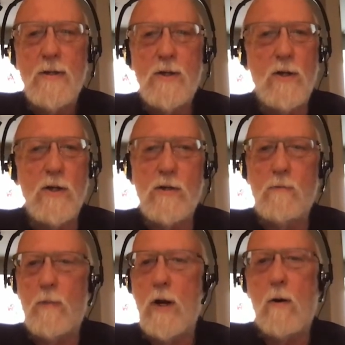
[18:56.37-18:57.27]
So there's
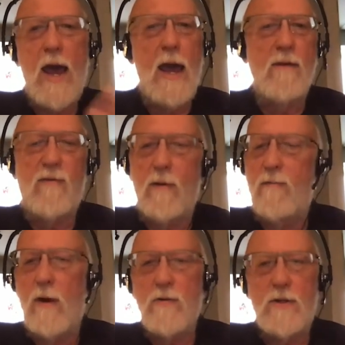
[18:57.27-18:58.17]
a handful
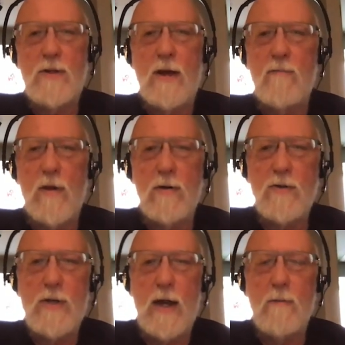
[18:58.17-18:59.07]
of those
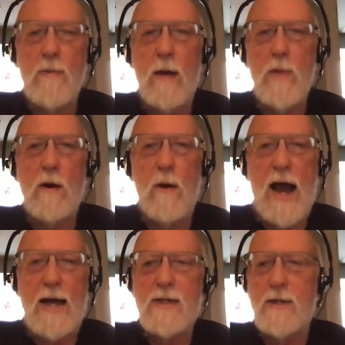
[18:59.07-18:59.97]

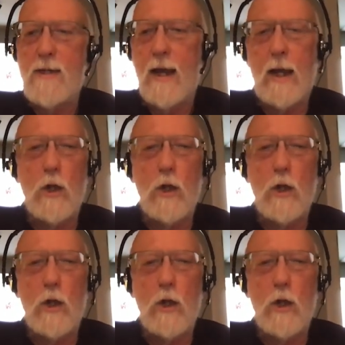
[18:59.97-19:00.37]
amino acids like